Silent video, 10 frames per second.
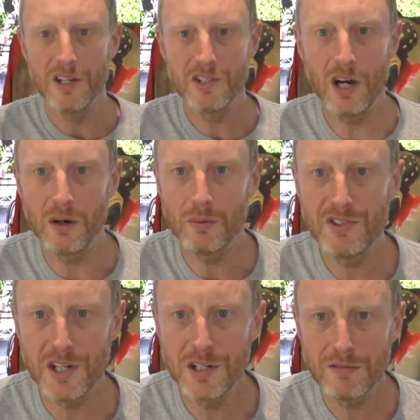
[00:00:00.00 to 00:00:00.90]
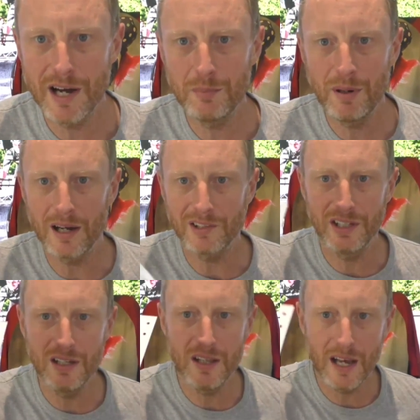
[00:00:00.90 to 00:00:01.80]
So, we sent you rider packs.
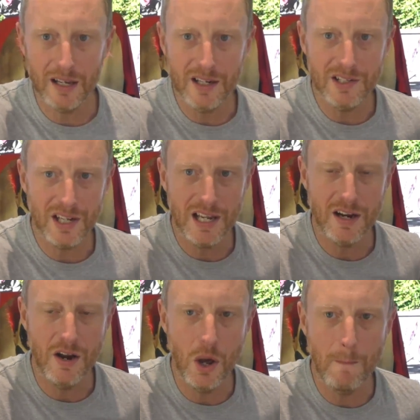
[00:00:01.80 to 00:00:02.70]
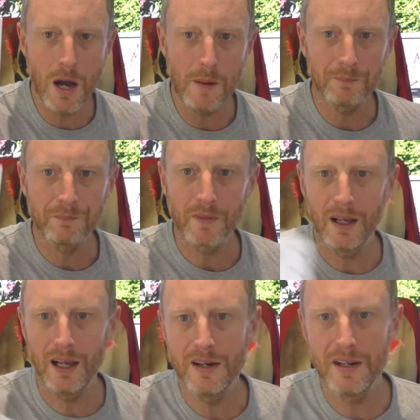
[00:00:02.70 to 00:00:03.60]
In that is a number
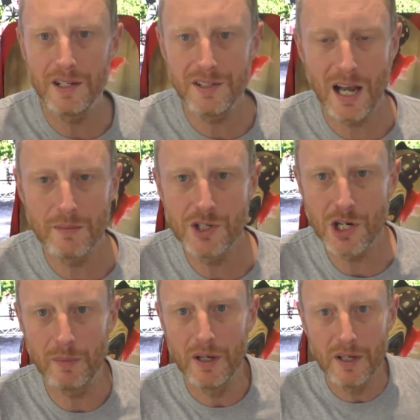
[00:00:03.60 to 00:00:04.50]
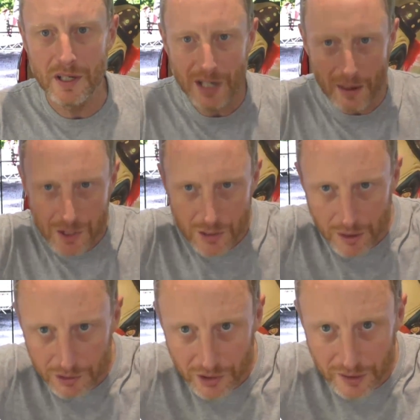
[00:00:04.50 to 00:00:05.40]
and a timing chip. Timing chip
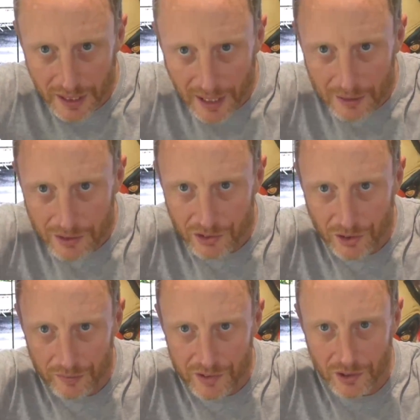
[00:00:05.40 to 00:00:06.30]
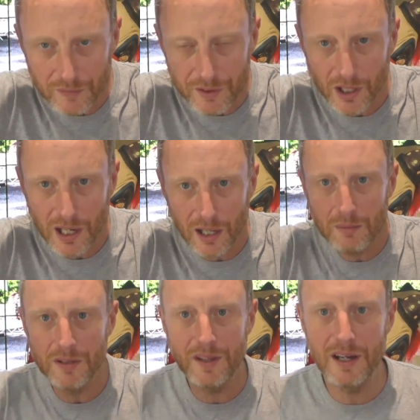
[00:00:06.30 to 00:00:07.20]
goes on the outer surface of your
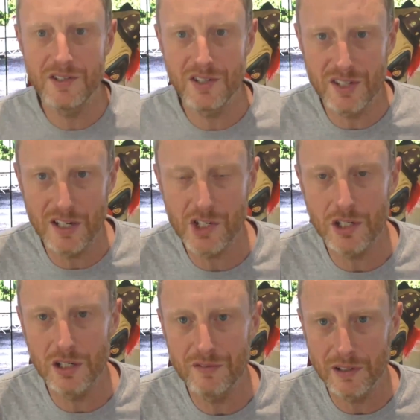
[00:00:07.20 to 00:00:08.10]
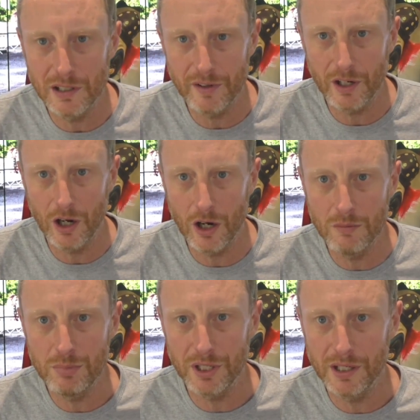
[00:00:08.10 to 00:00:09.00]
helmet. That is essential. If you leave it at home,
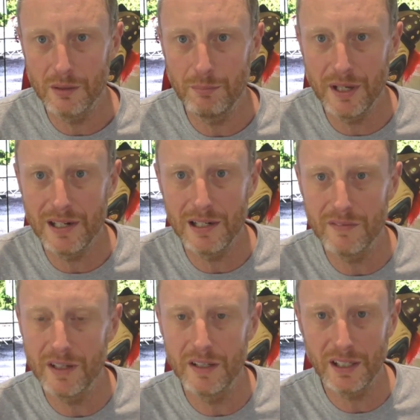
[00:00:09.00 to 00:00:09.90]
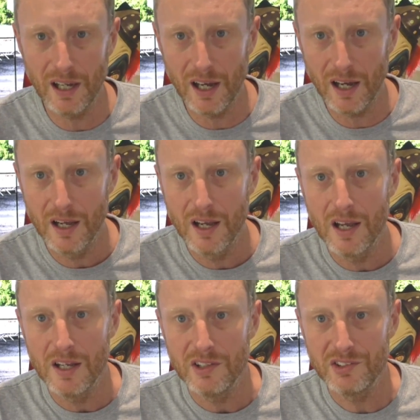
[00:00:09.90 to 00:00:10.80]
put it in the bin, leave it in the car,
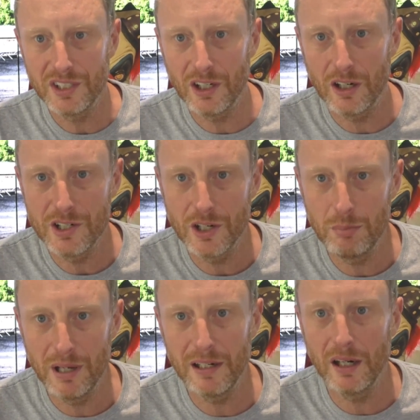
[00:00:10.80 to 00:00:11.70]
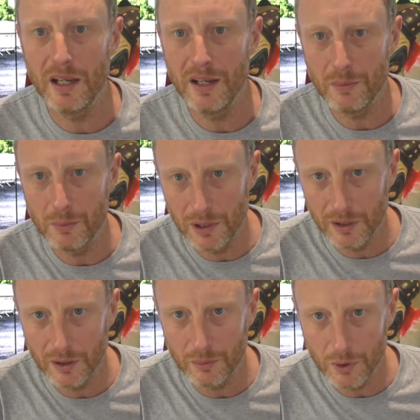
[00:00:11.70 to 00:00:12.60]
stick it on your pedal, it will
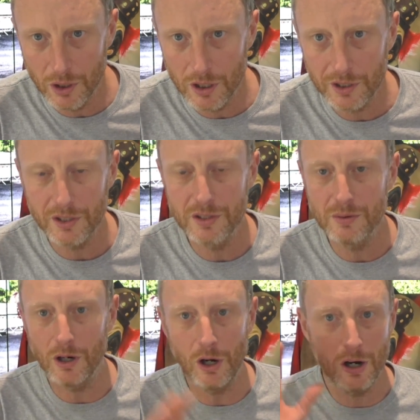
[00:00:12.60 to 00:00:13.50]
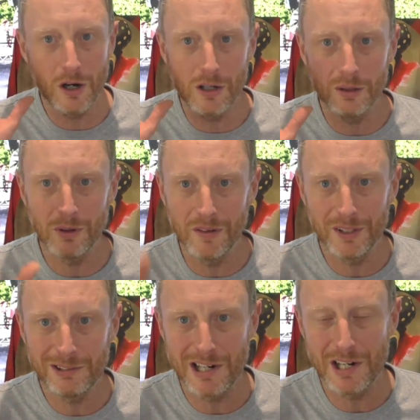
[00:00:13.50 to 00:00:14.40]
not work. You all want the
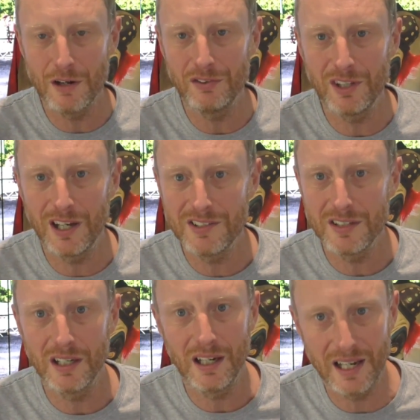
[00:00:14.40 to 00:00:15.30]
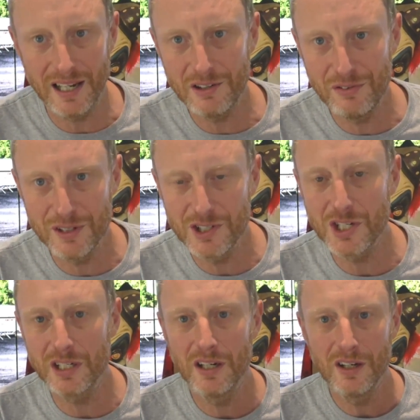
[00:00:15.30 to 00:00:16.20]
credit of starting and
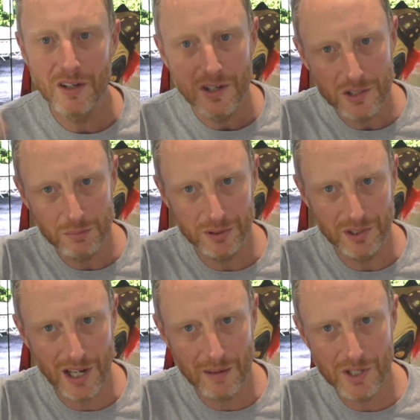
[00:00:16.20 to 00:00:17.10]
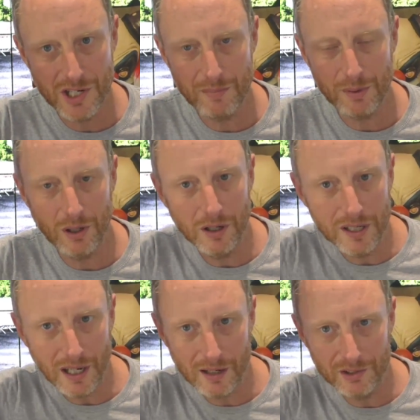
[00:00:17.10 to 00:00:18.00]
finishing, so put the timing chip on
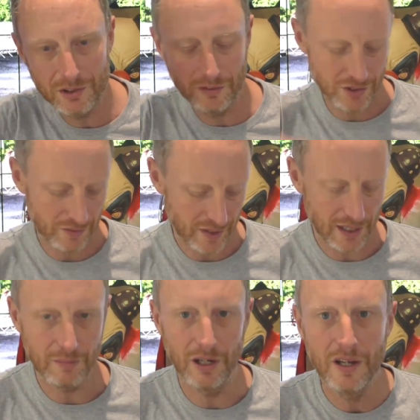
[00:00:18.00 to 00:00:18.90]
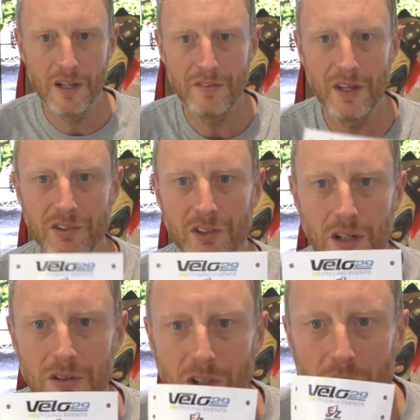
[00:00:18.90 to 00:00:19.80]
the outer surface of the helmet. This
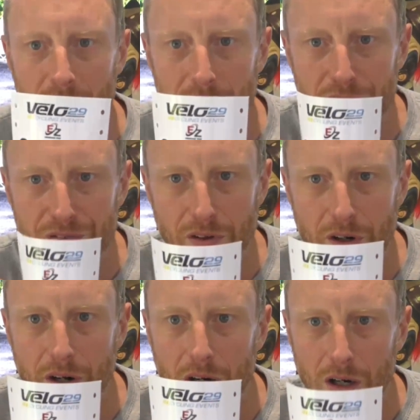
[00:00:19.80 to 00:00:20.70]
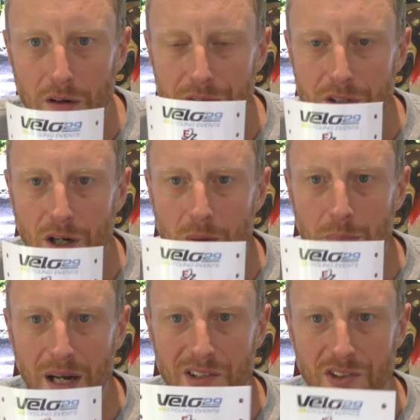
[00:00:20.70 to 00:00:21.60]
goes on the front of your
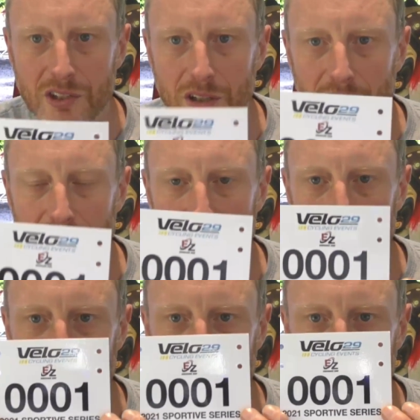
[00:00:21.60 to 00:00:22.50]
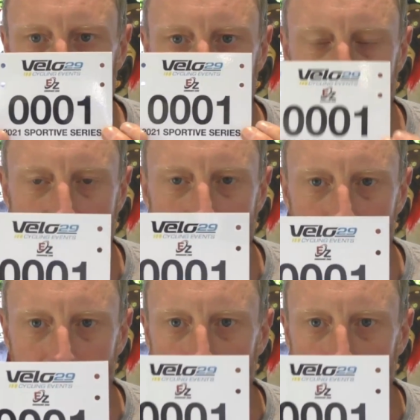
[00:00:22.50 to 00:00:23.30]
bicycle, ideally like that.